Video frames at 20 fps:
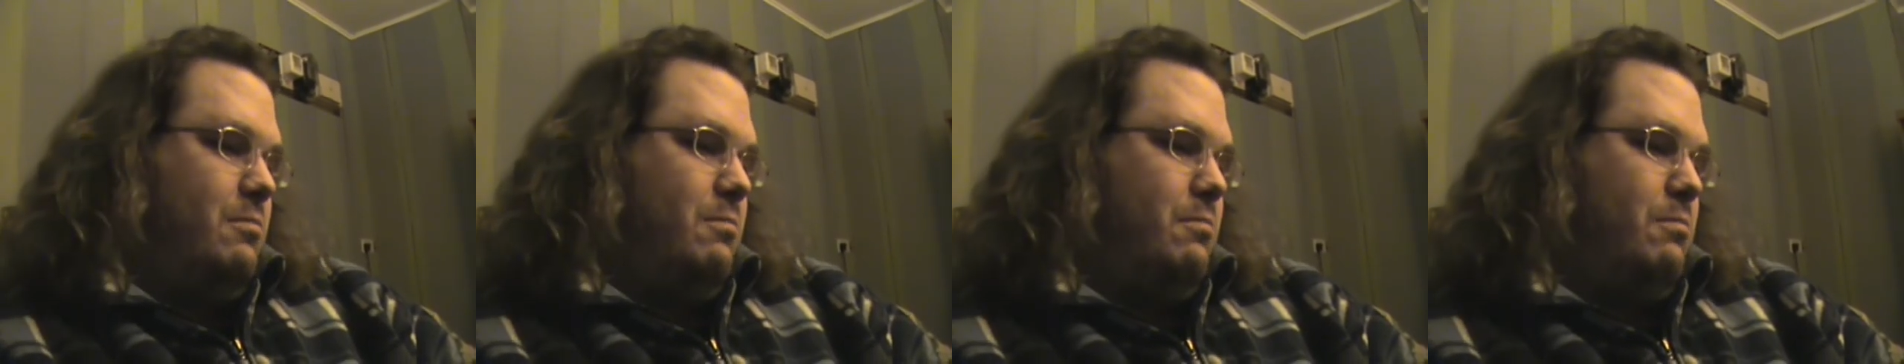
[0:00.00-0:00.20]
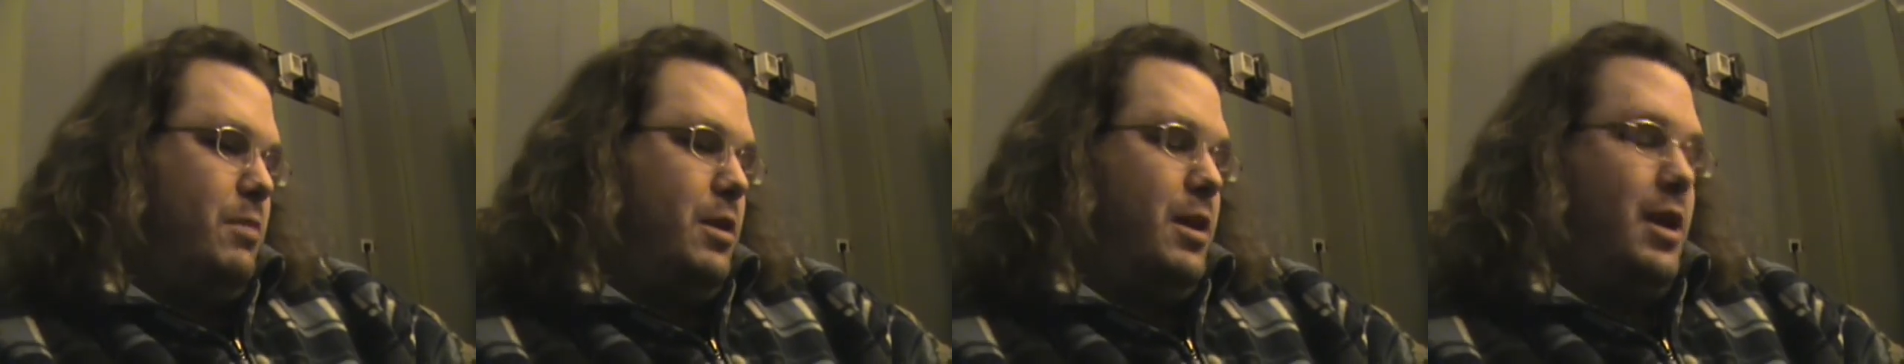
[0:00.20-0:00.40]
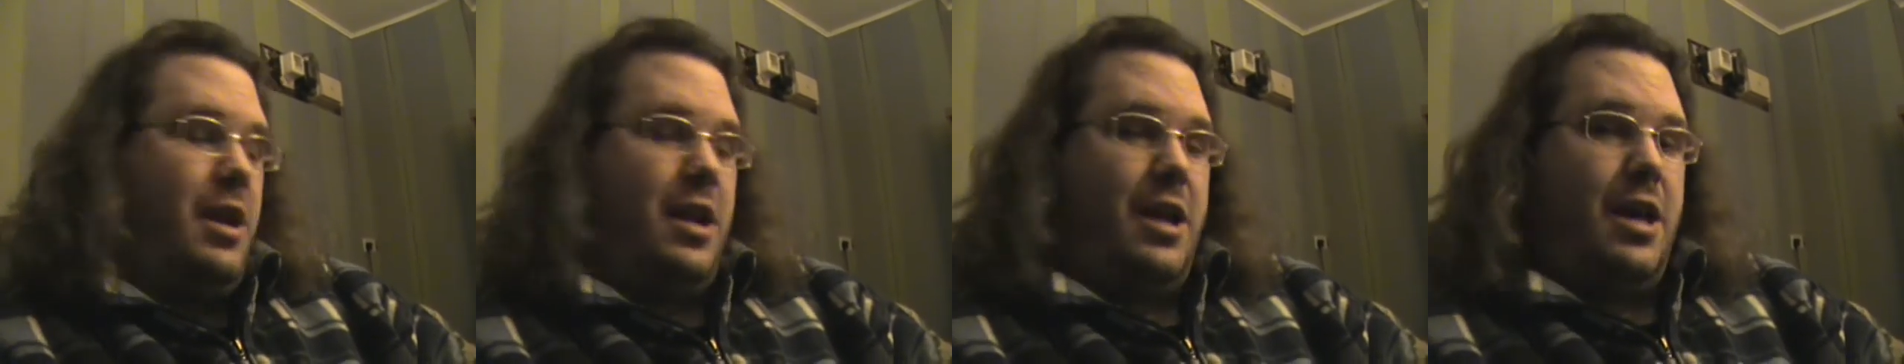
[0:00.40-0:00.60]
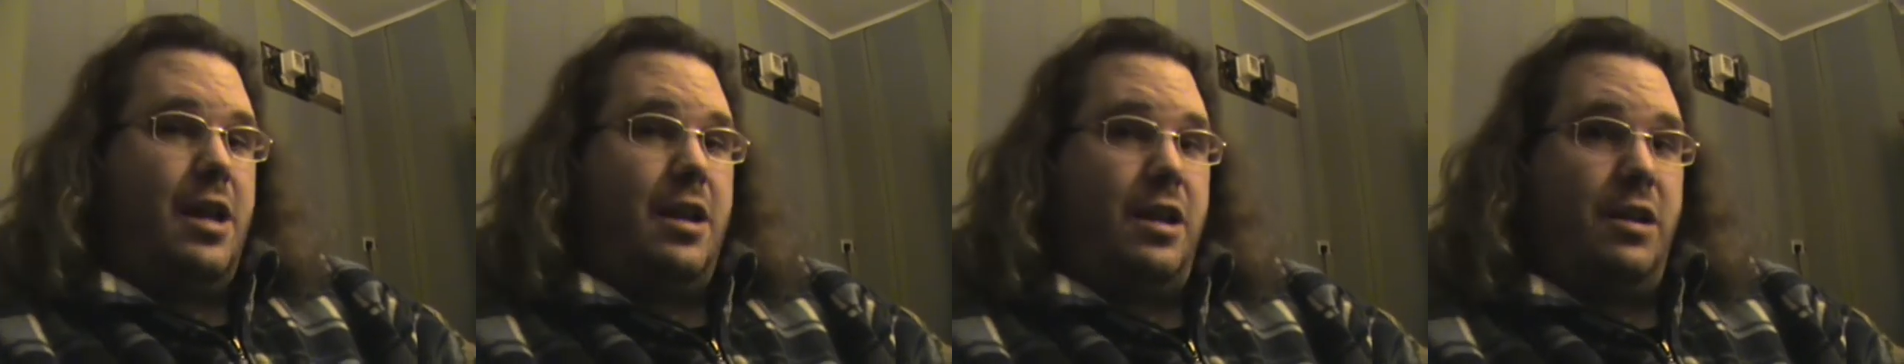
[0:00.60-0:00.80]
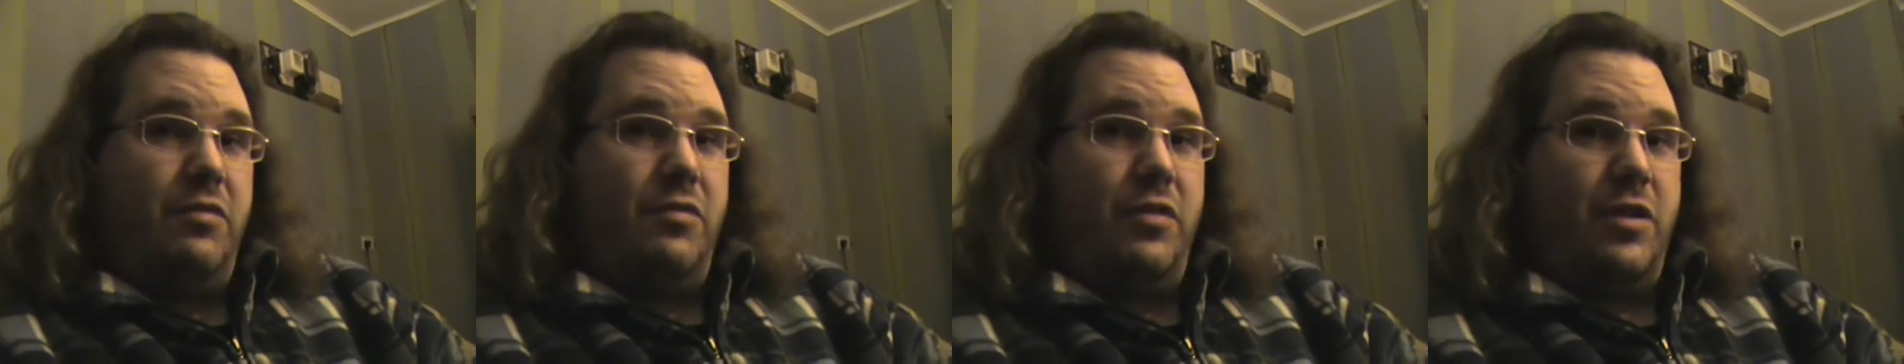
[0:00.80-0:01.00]
But then
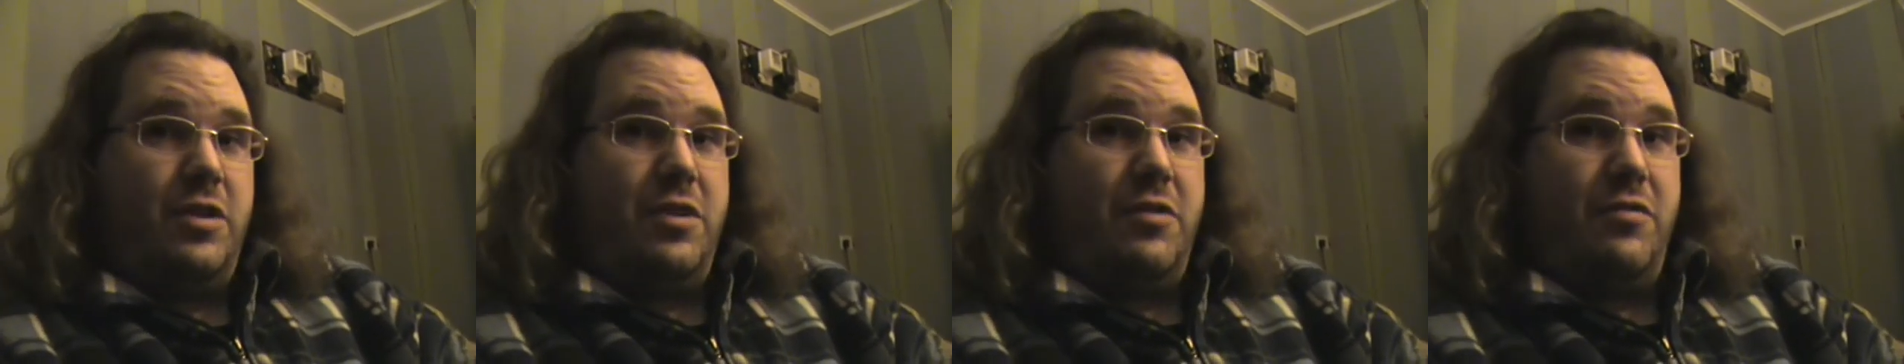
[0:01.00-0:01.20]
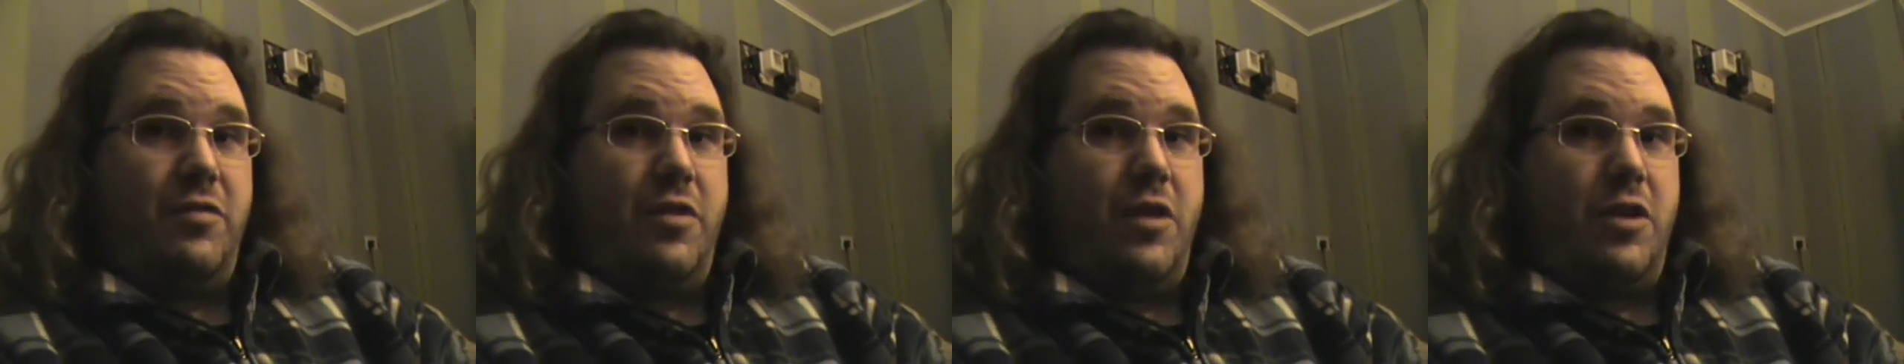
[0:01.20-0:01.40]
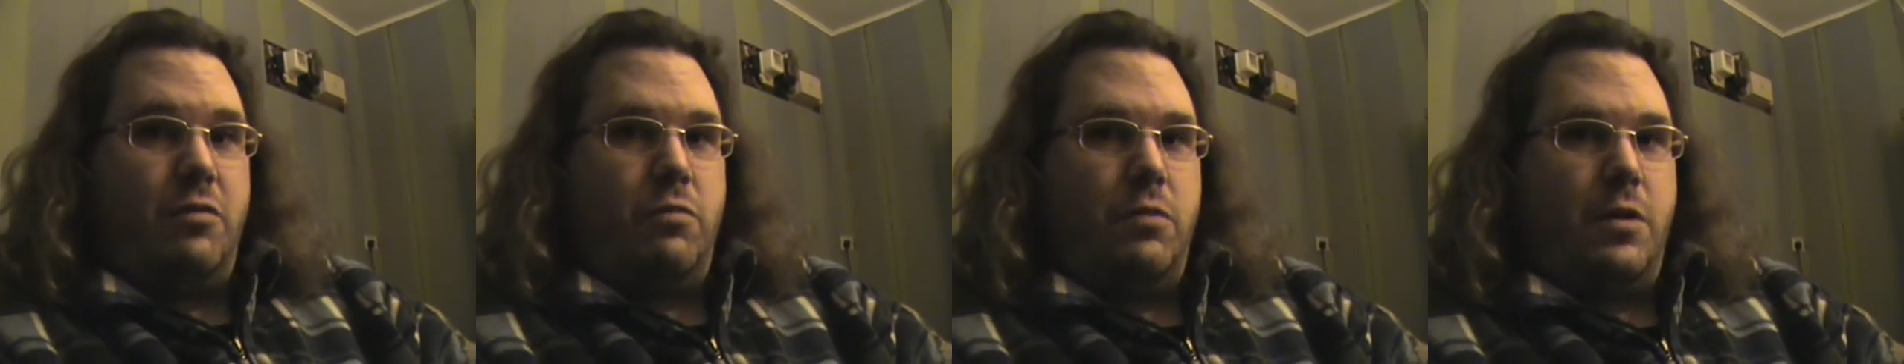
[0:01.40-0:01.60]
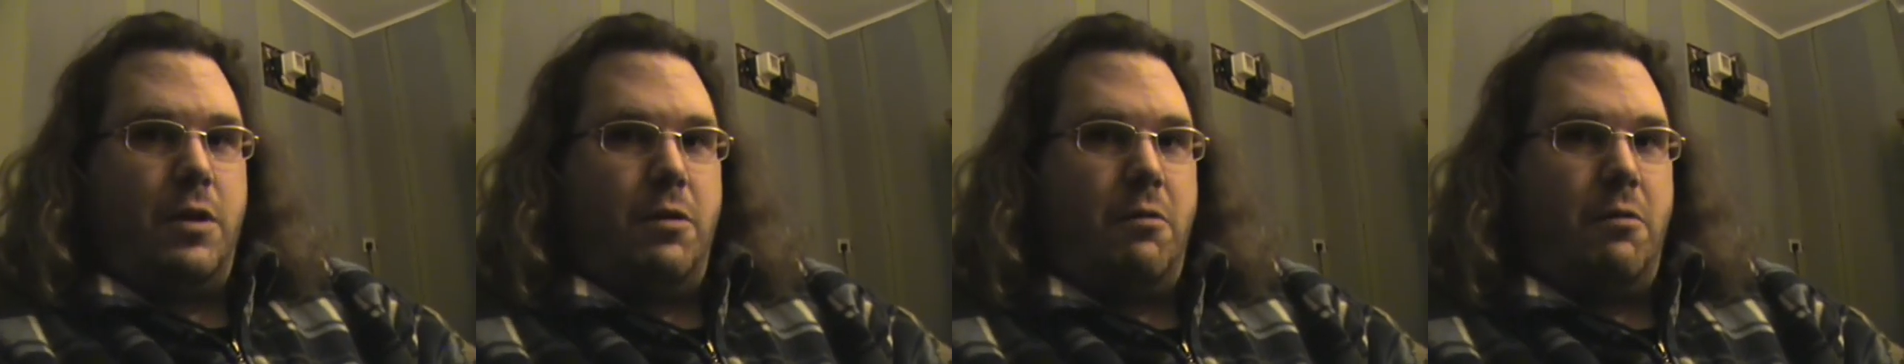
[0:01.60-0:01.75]
again, if I did find one